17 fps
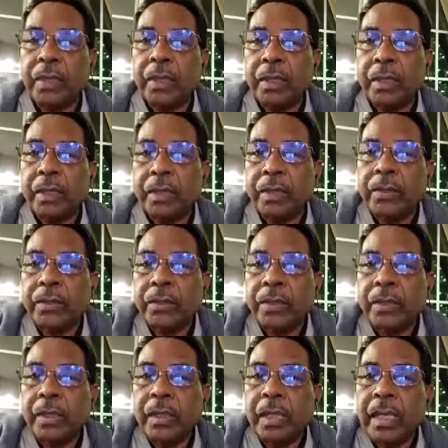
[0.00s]
you know,
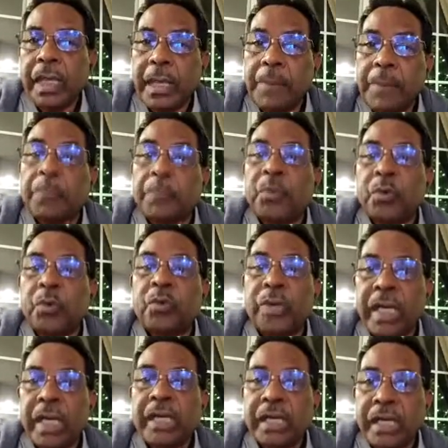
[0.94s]

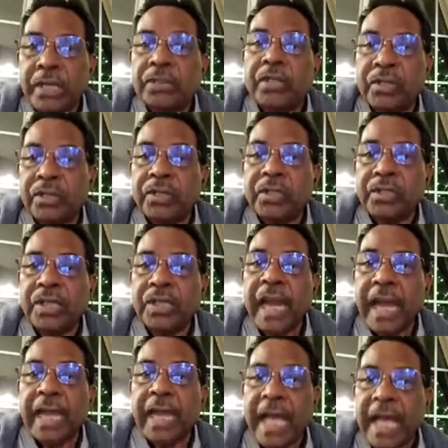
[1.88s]
imprudent decisions
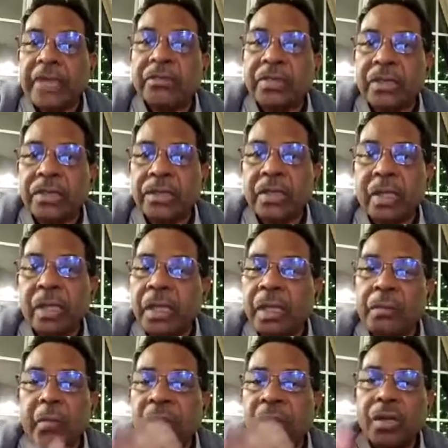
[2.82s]
and actions,
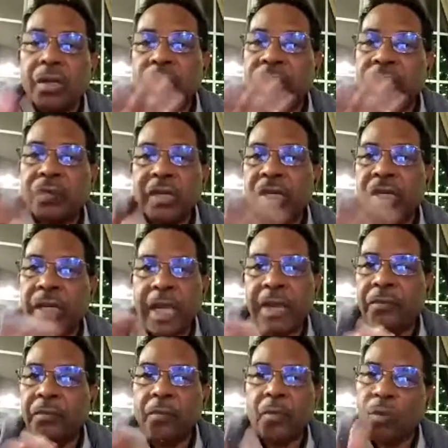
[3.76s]
because we
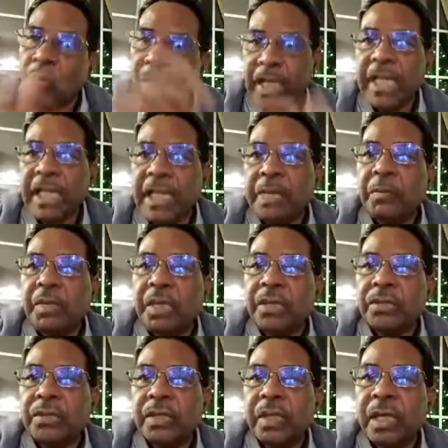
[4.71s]
have more
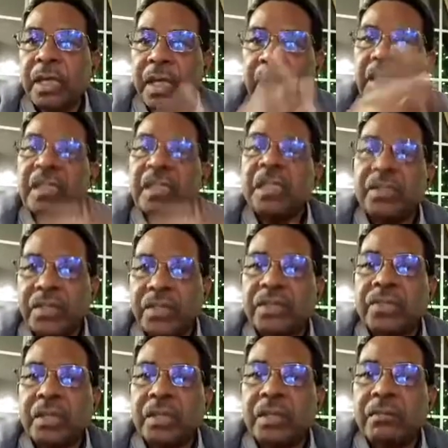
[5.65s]
enemies in the
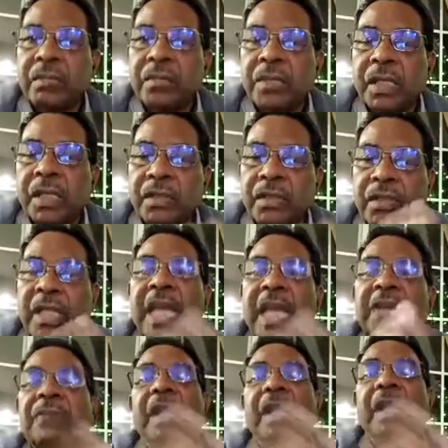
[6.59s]
system than
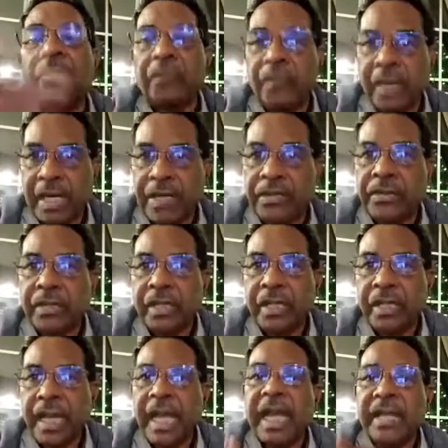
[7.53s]
we have friends
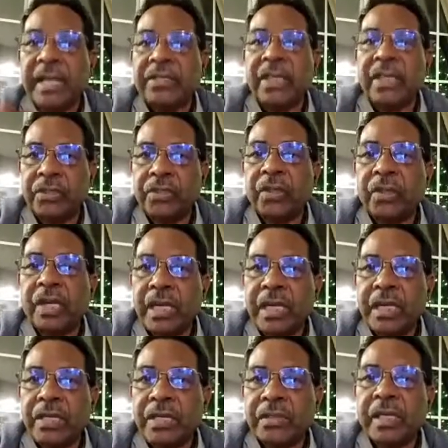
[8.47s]
as
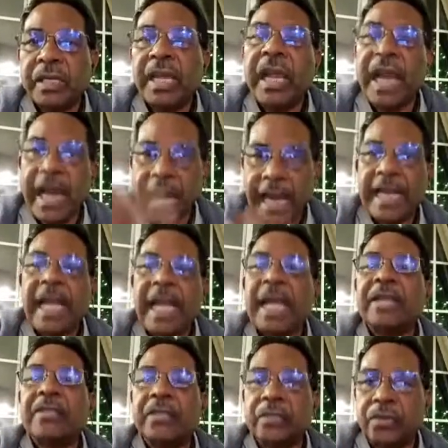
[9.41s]
educators and
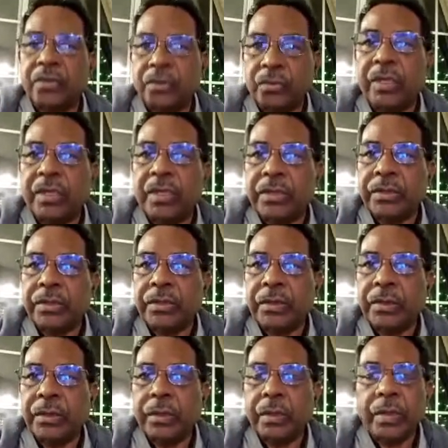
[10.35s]
as students.
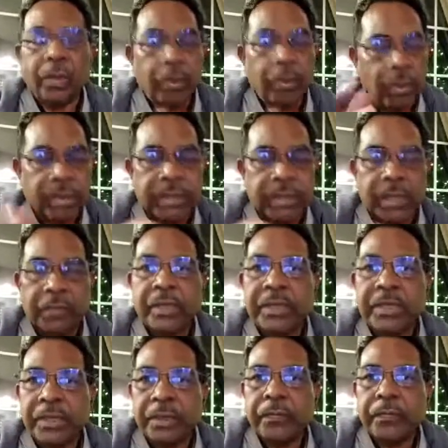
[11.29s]
God save
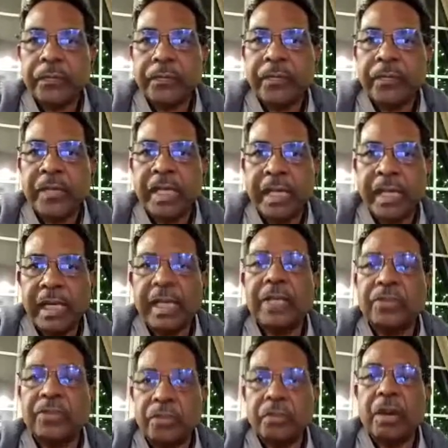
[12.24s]
us. Let
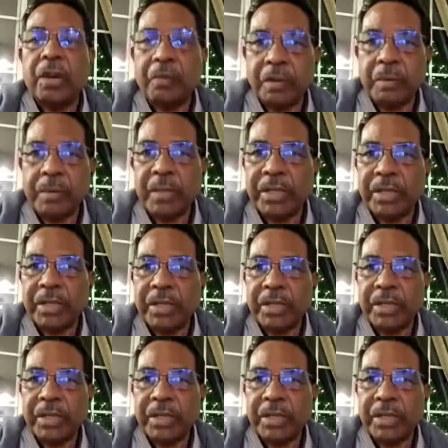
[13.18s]
us do our best.